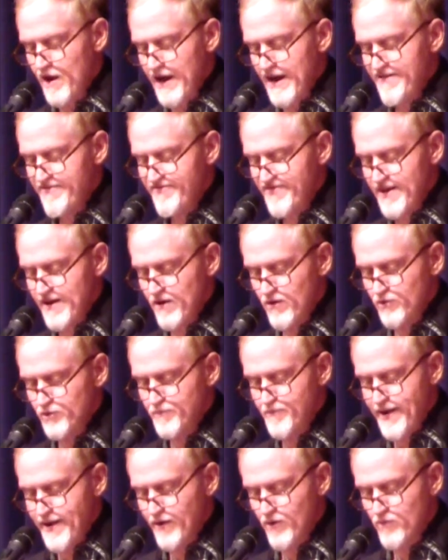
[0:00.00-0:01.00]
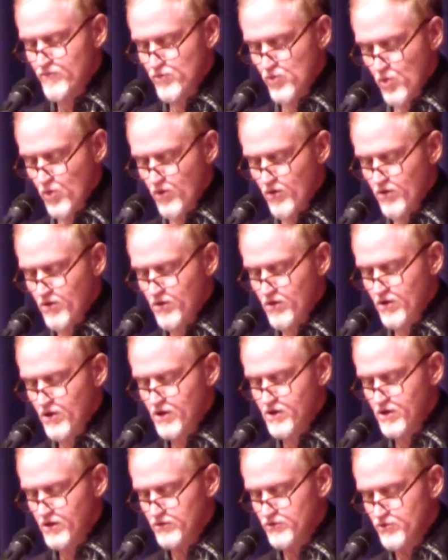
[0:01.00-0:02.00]
I found bare moor,
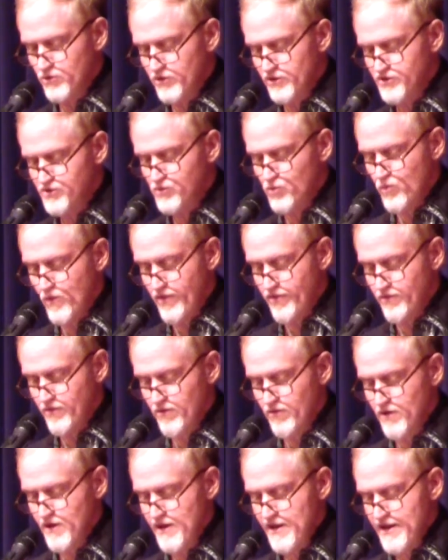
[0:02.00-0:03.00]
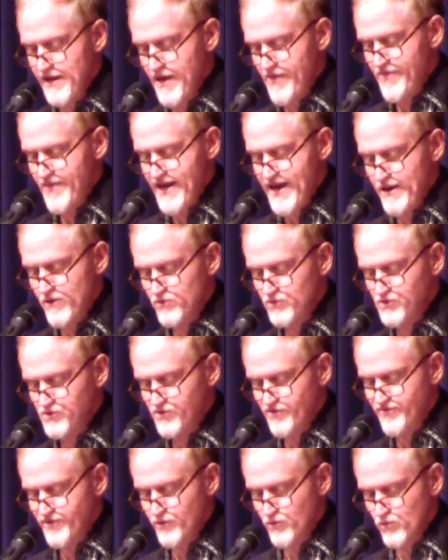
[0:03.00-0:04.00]
a colorless weather, and the house
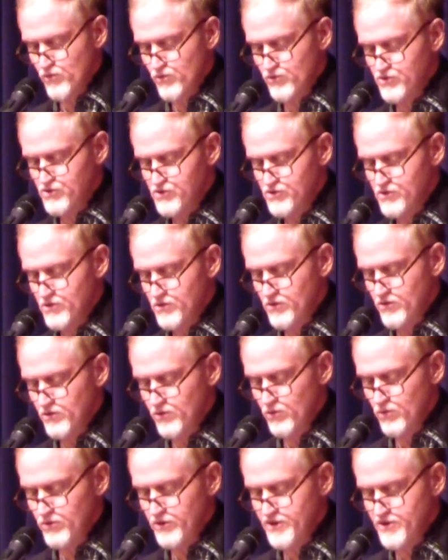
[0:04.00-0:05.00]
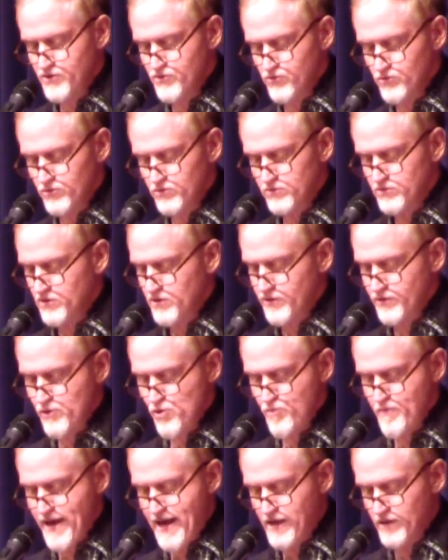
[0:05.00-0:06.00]
of Eros, low lintled,
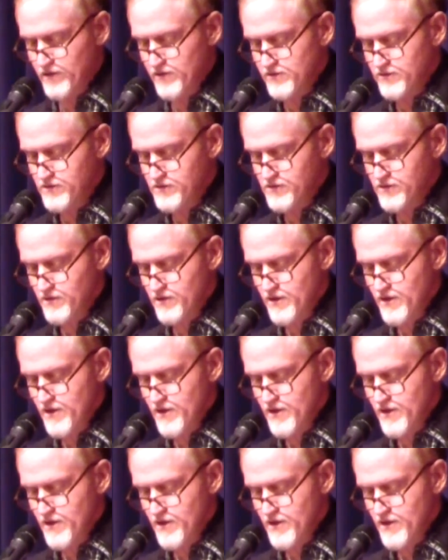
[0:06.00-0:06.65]
no palace.